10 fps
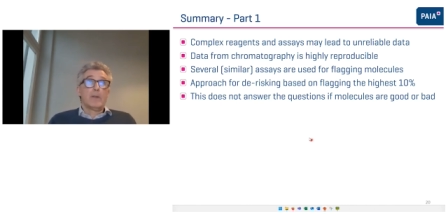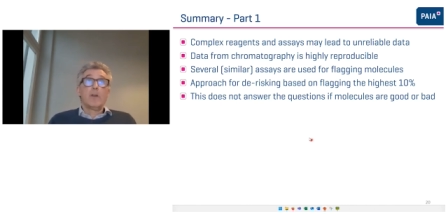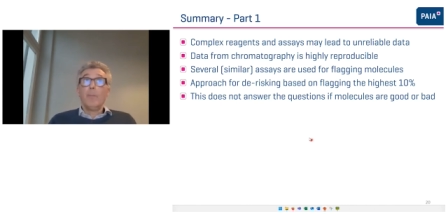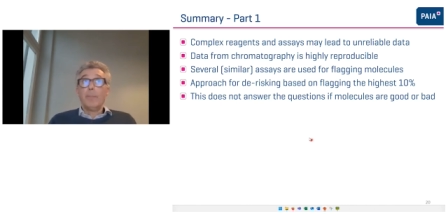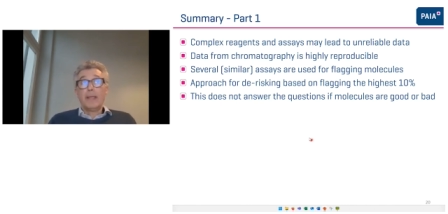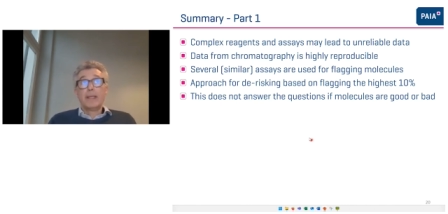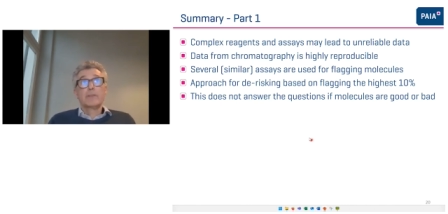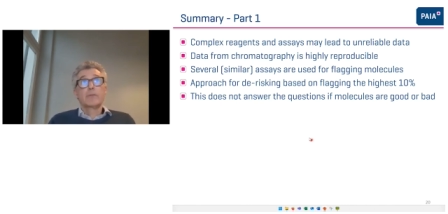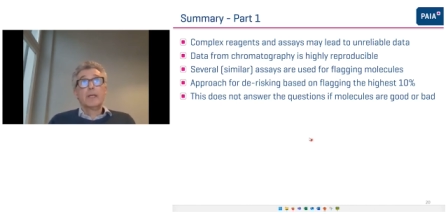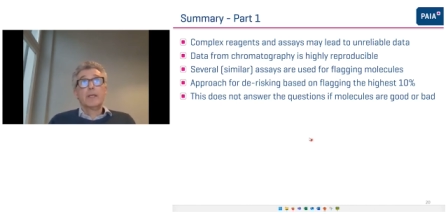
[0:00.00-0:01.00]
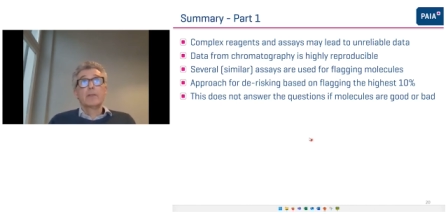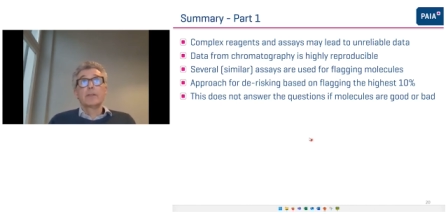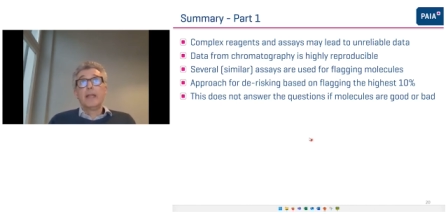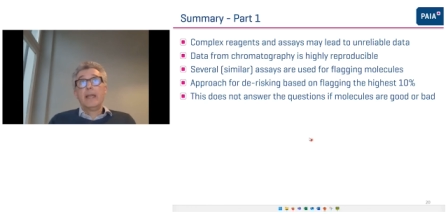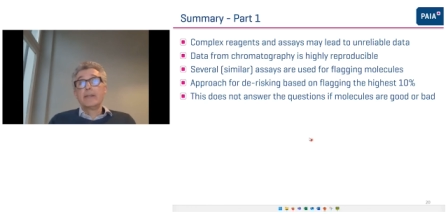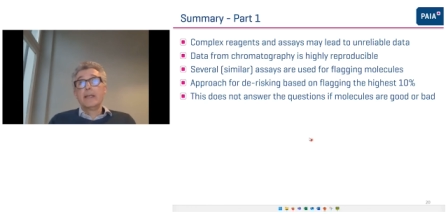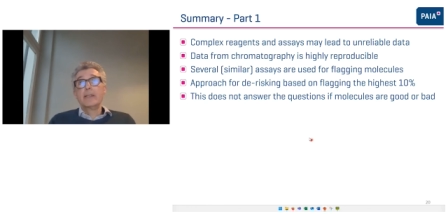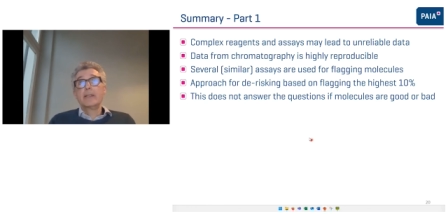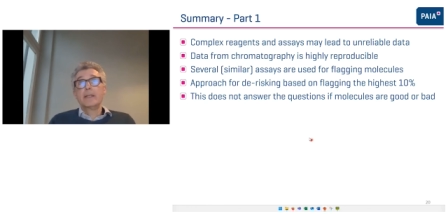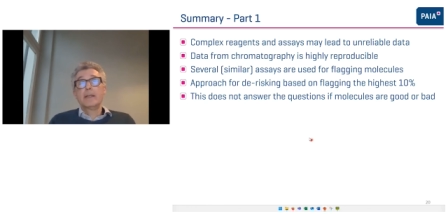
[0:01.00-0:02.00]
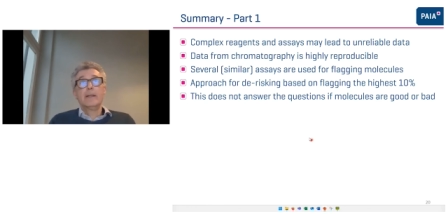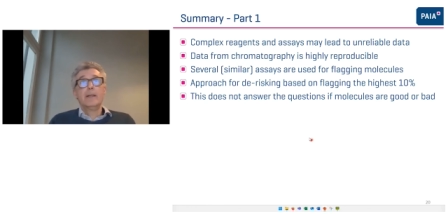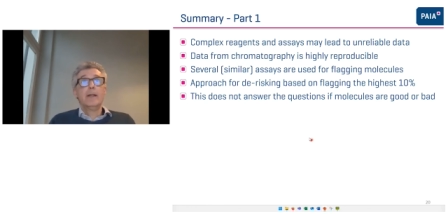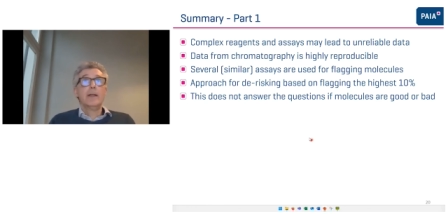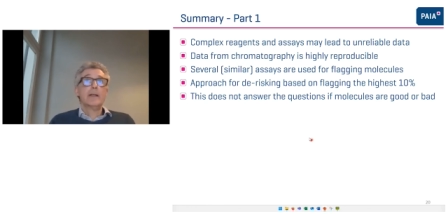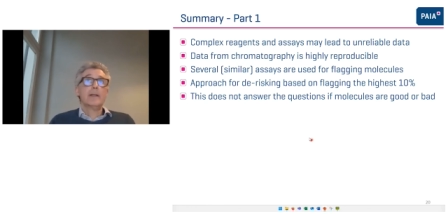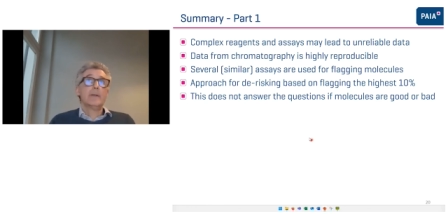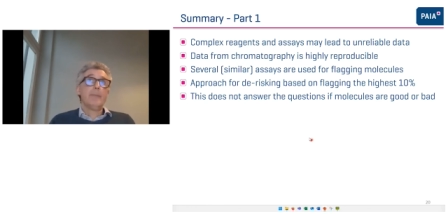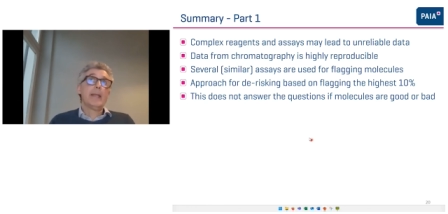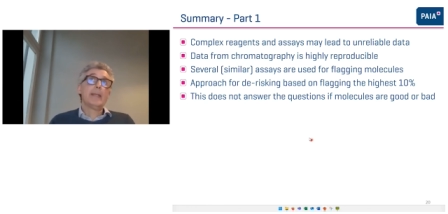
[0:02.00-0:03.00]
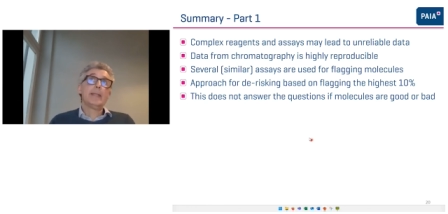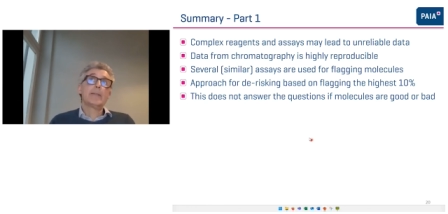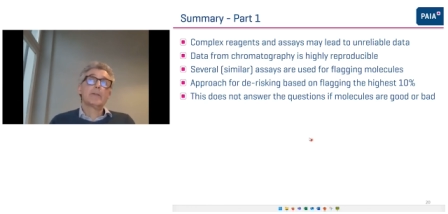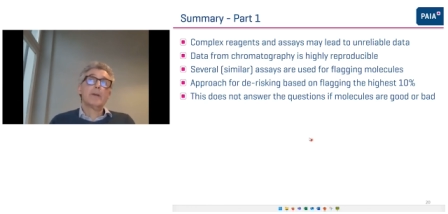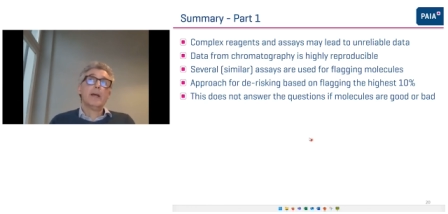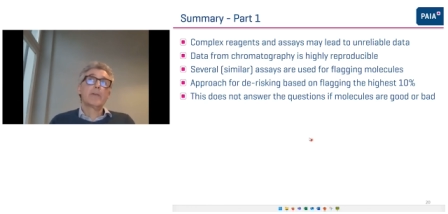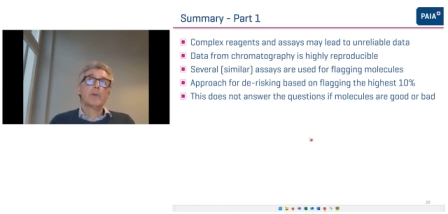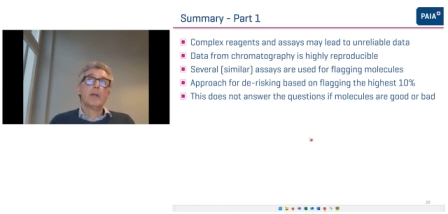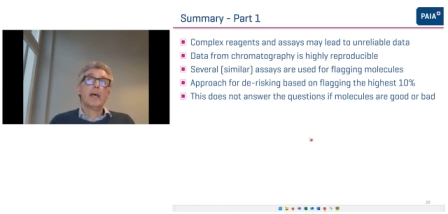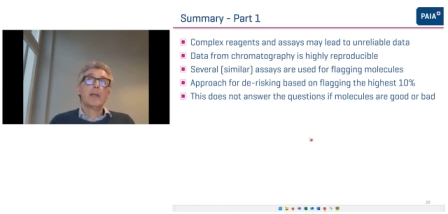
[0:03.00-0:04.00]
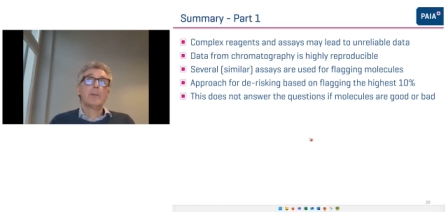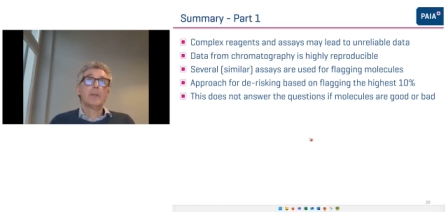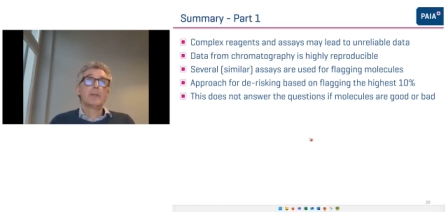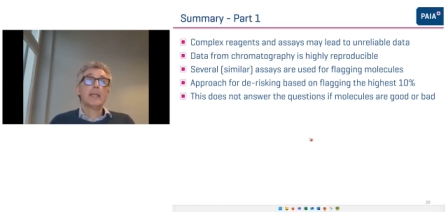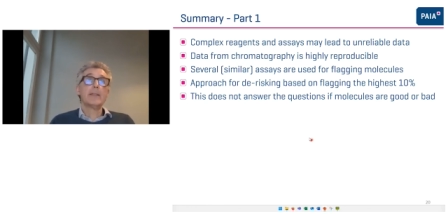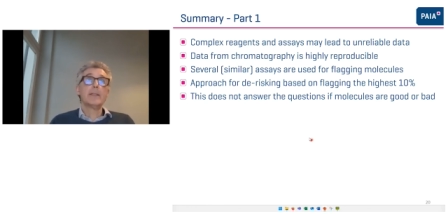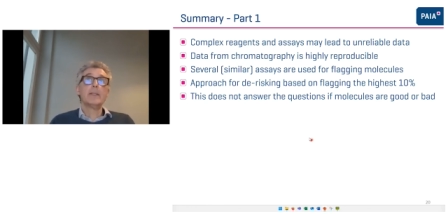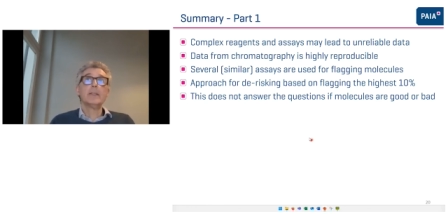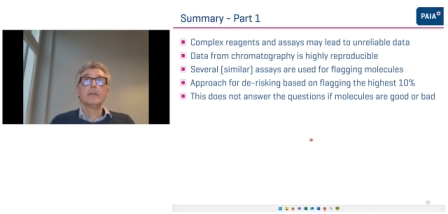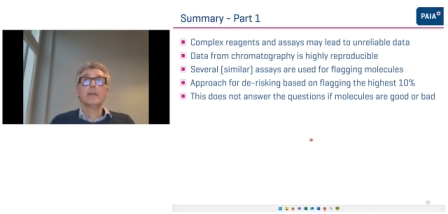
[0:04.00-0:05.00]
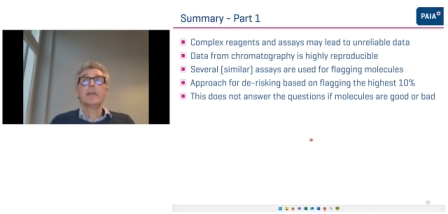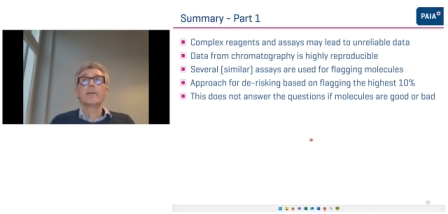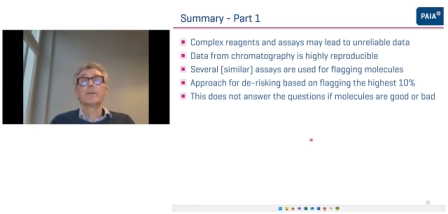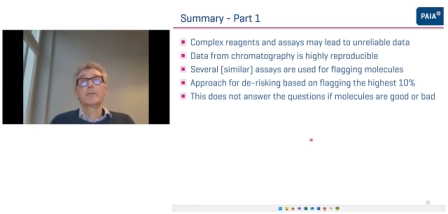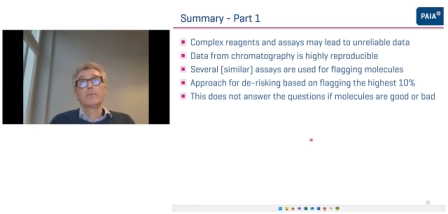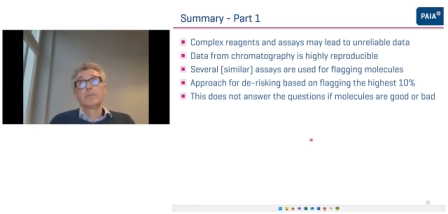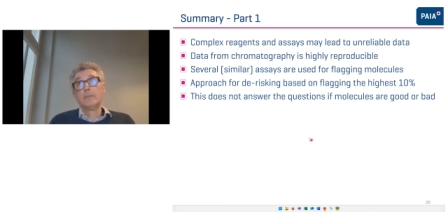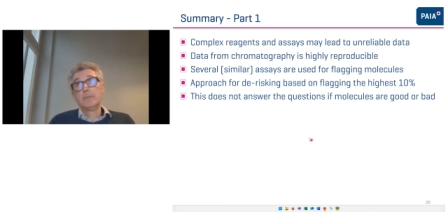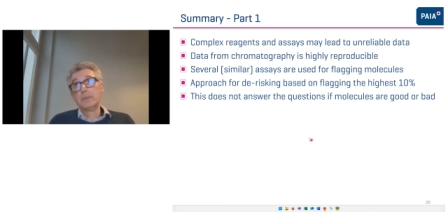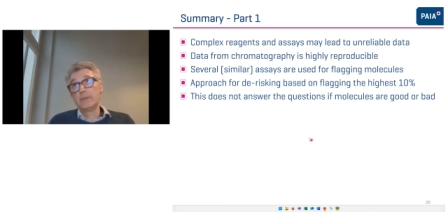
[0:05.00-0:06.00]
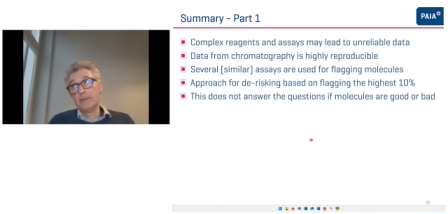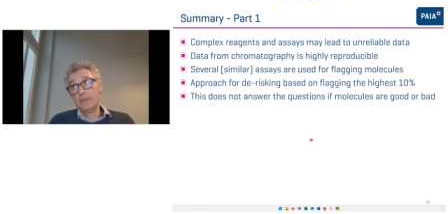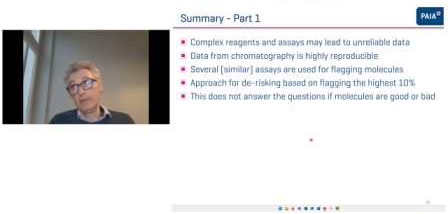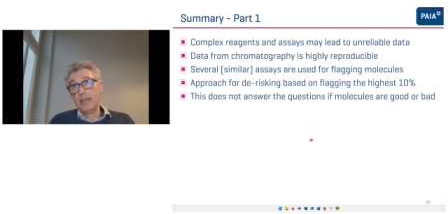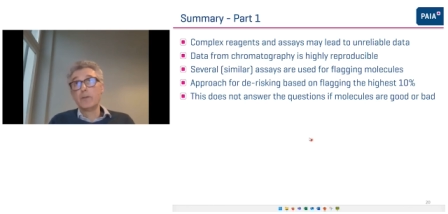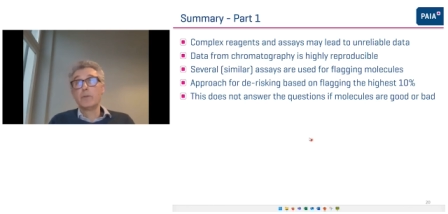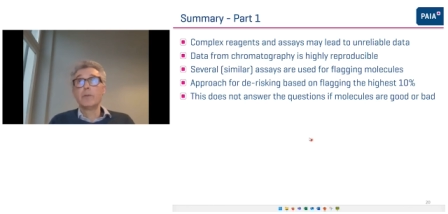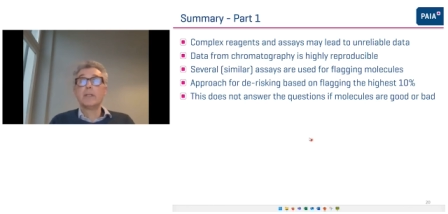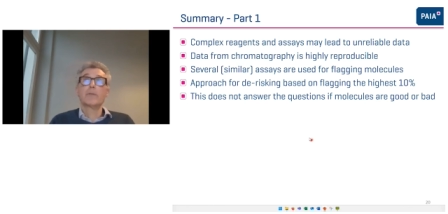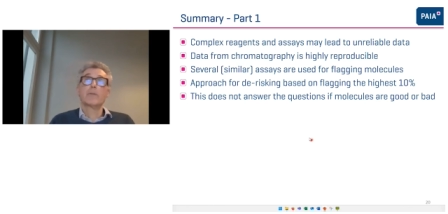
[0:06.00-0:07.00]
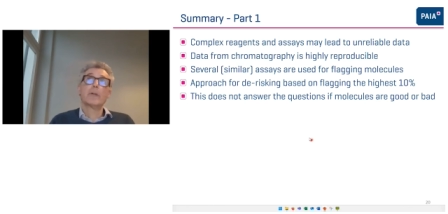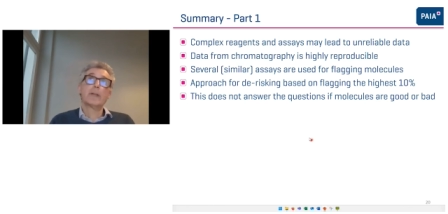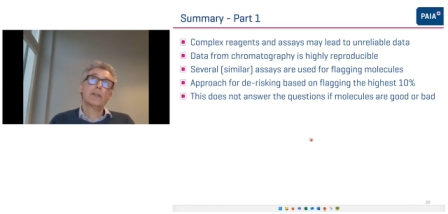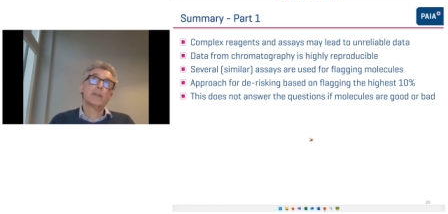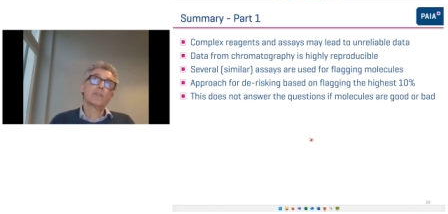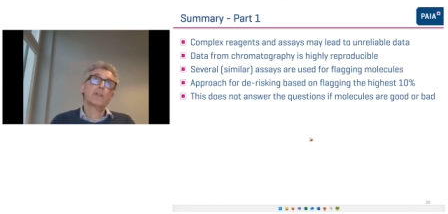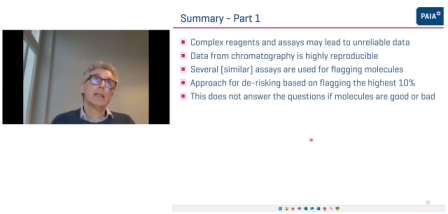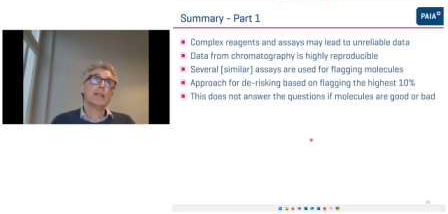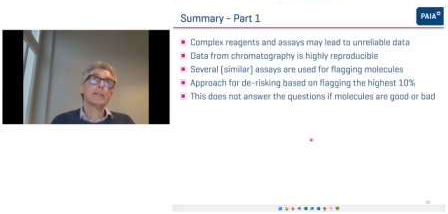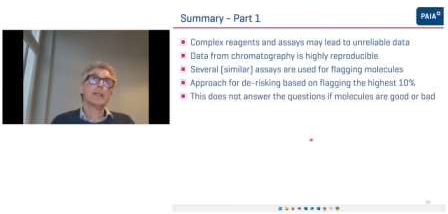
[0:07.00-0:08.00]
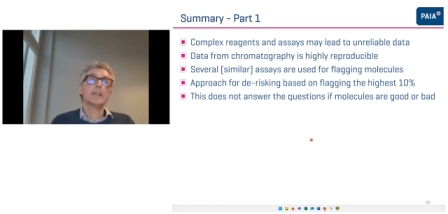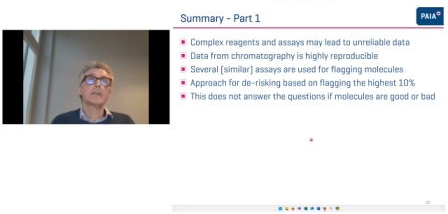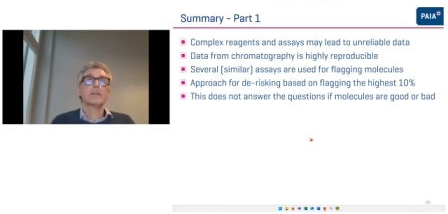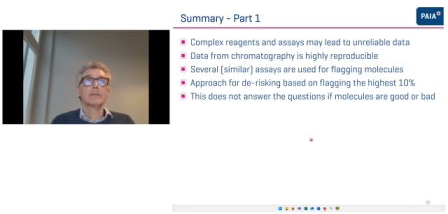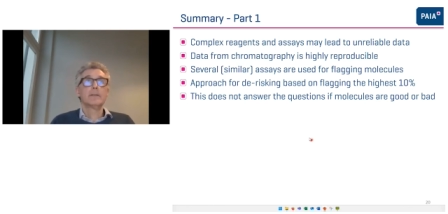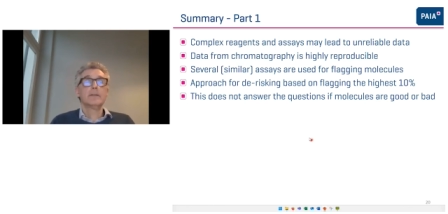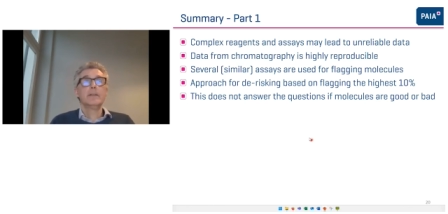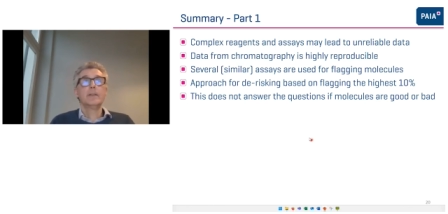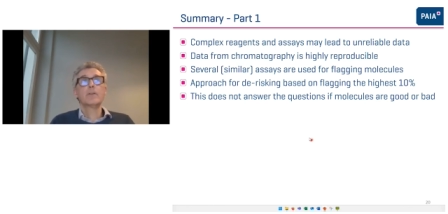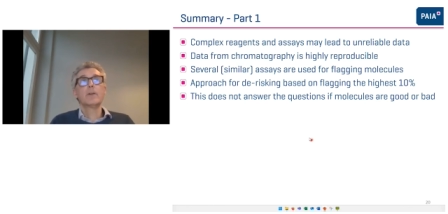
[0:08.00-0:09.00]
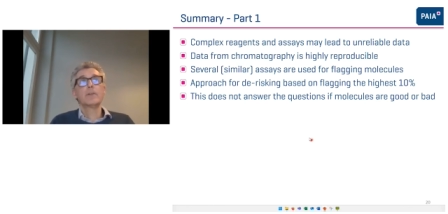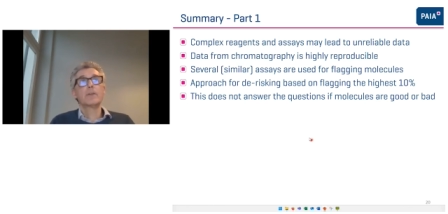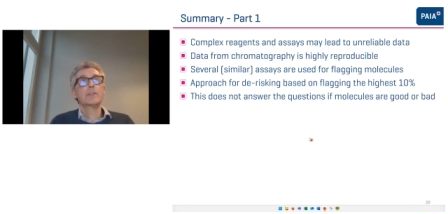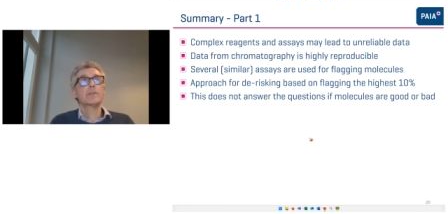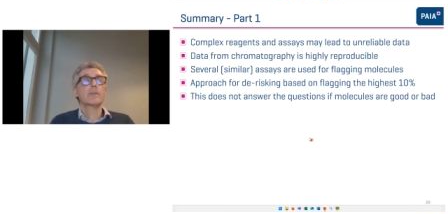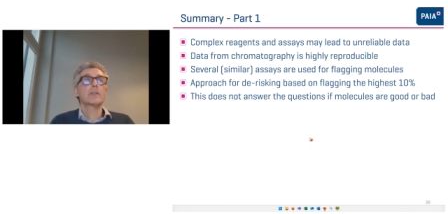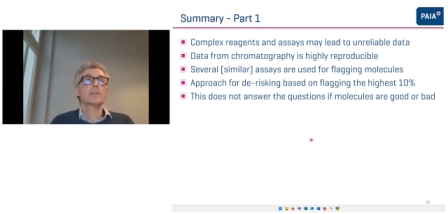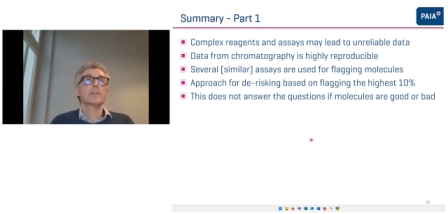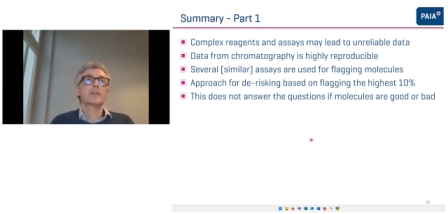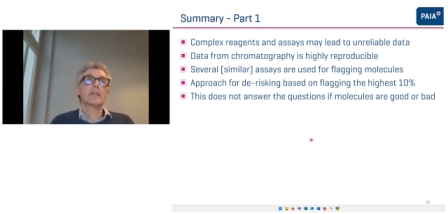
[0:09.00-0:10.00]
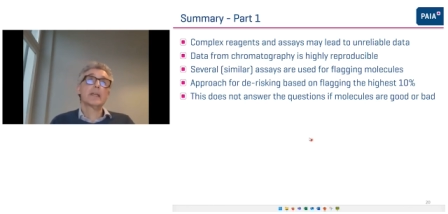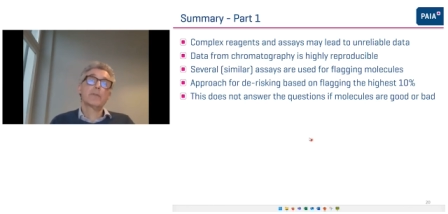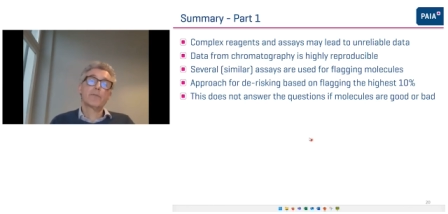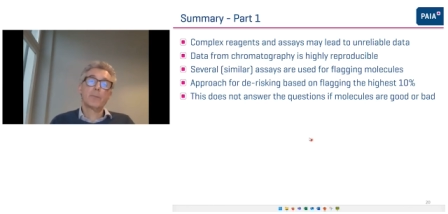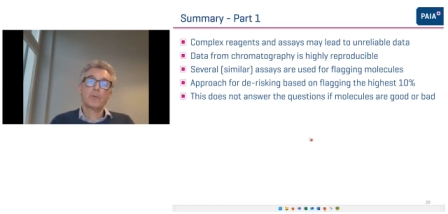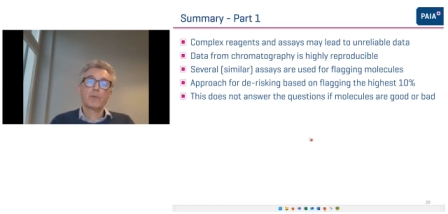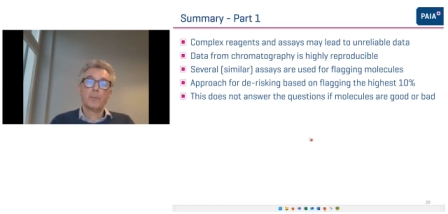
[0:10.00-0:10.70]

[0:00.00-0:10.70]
complex reagents and assays may lead to unreliable data, and then you need to run additional assays. In contrast to this, the data from